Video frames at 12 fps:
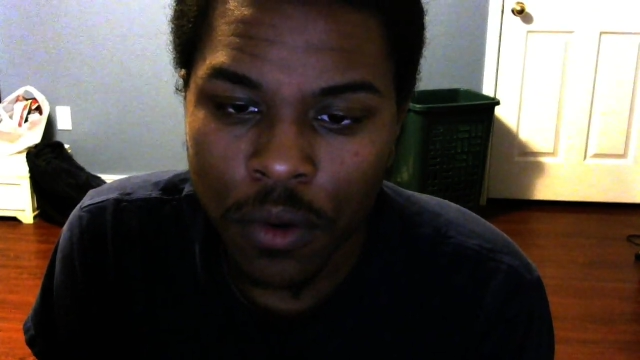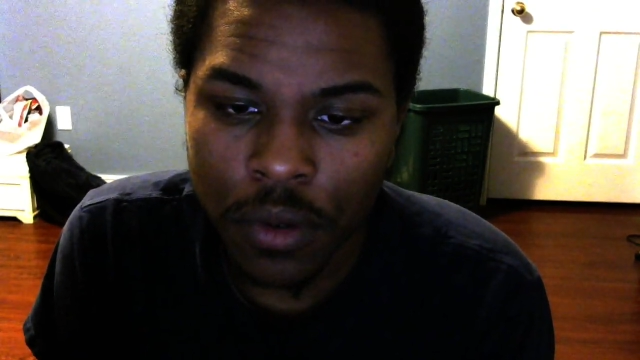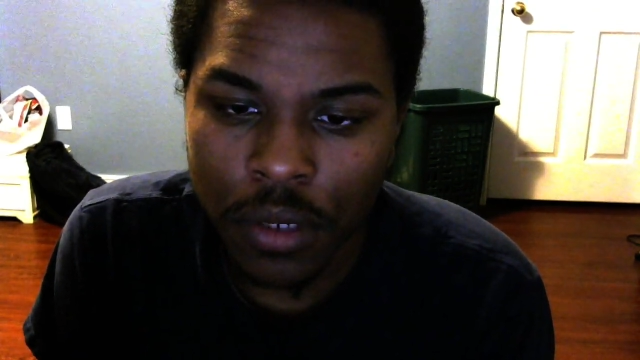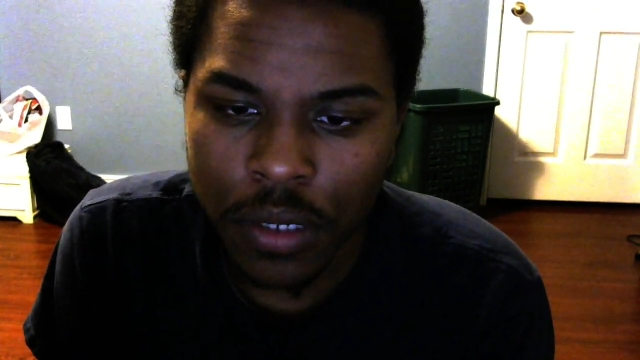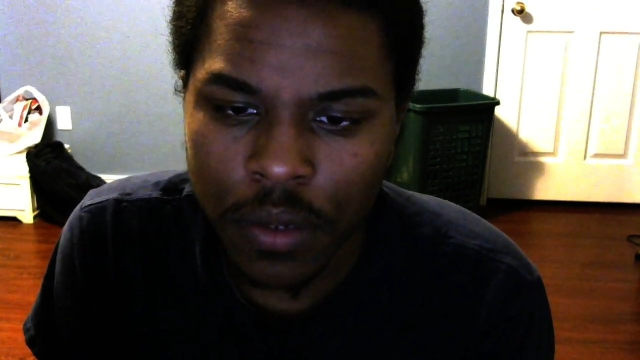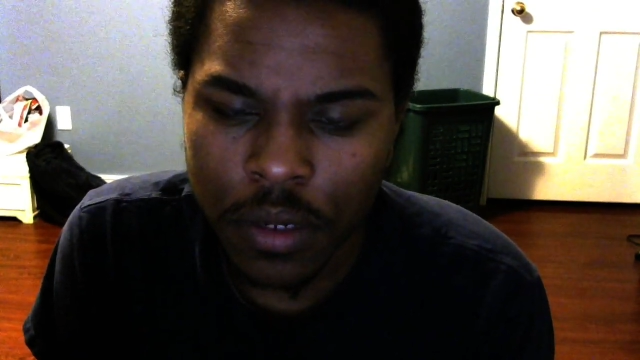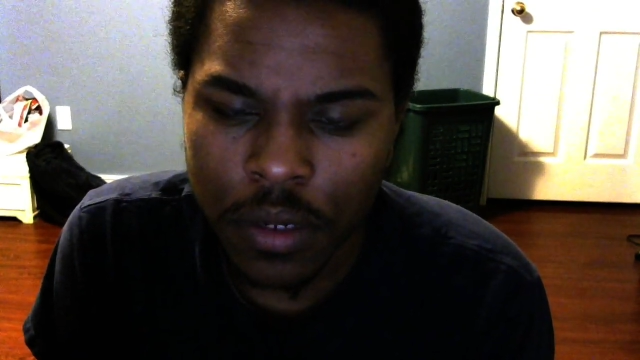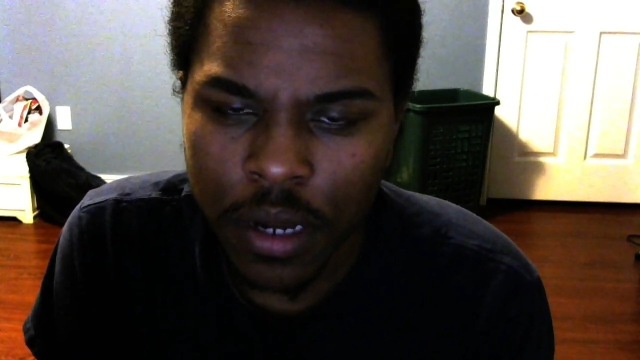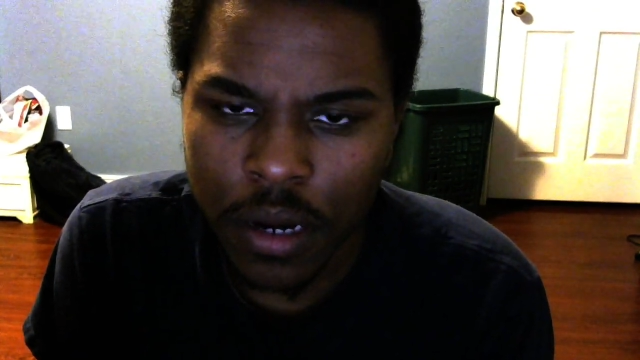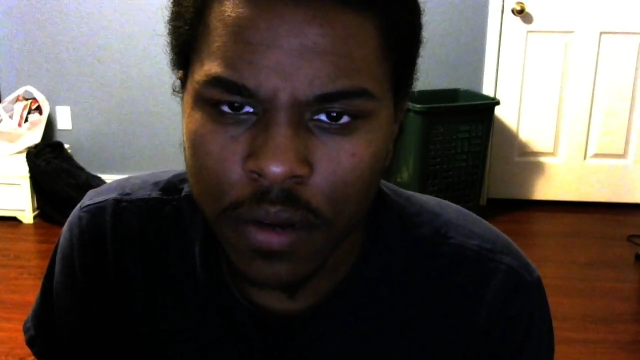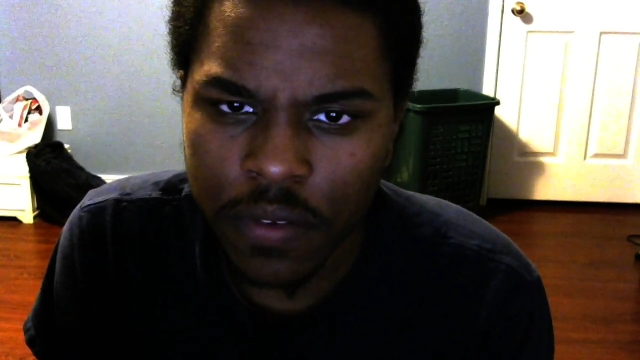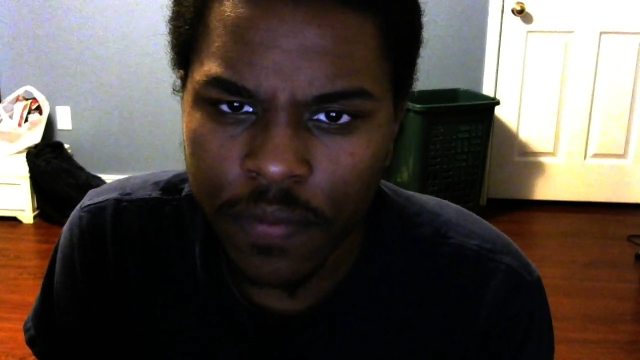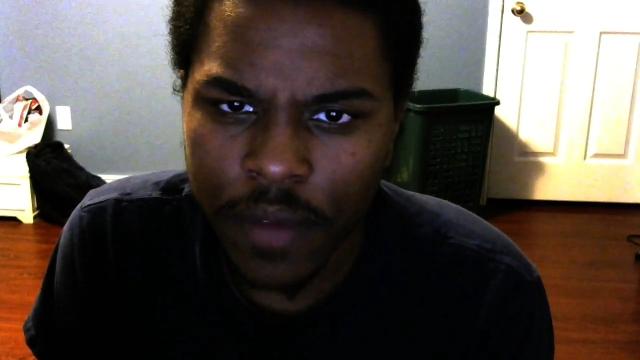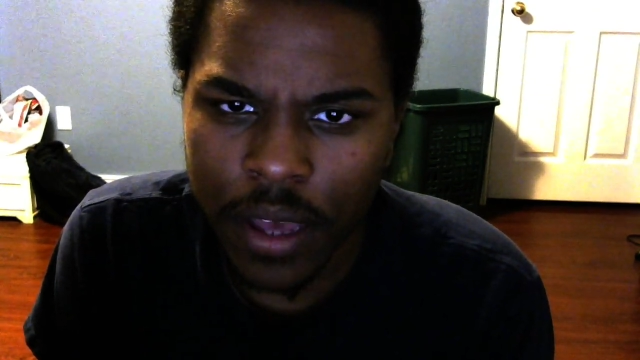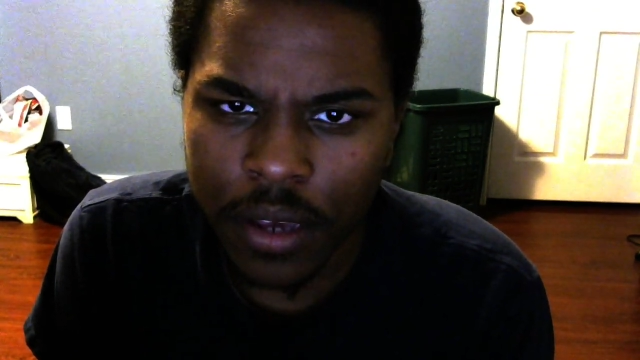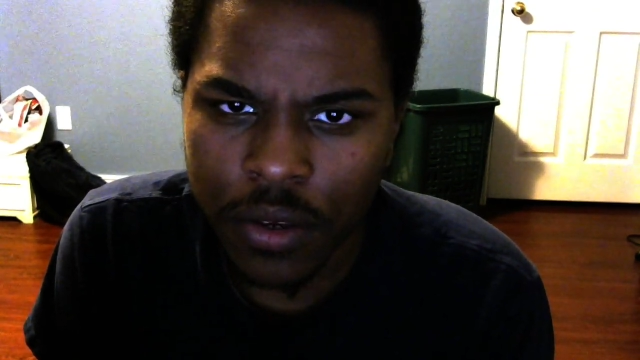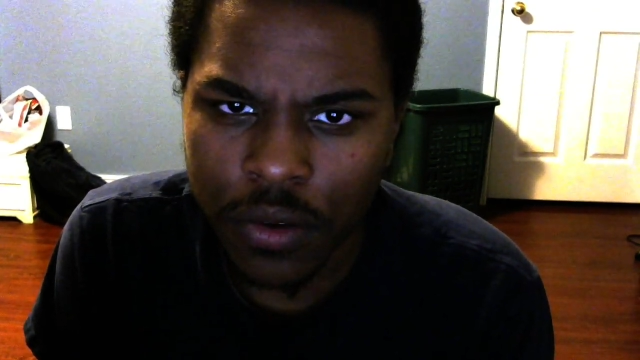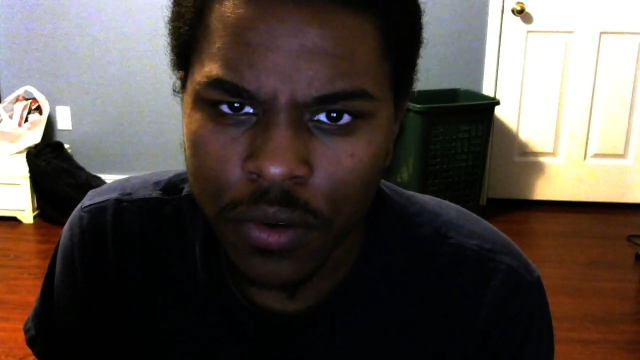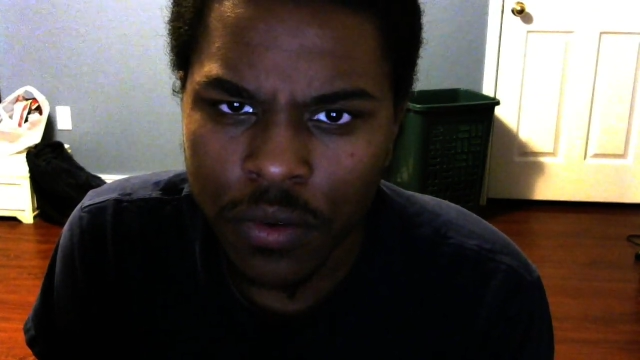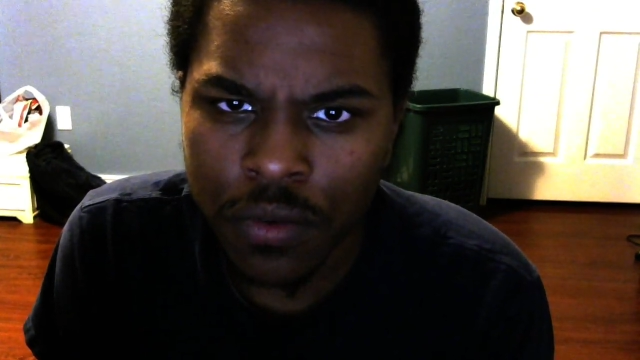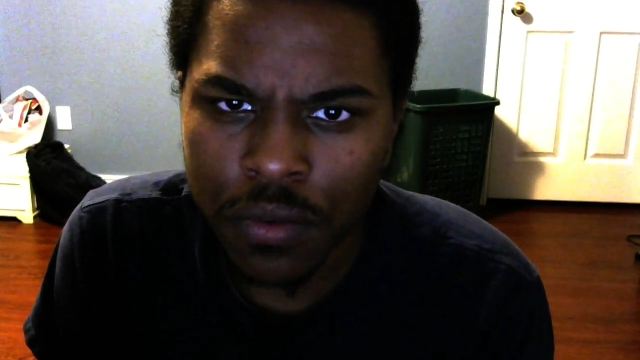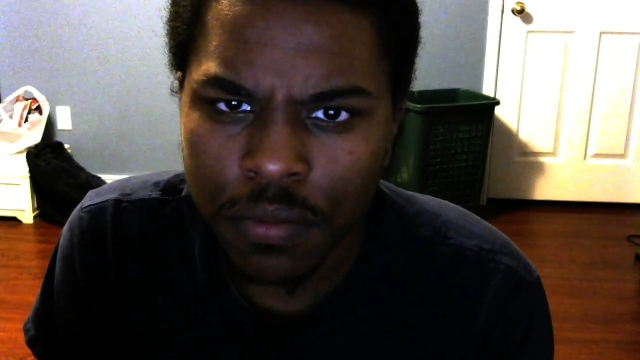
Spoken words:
the daughters of Aku,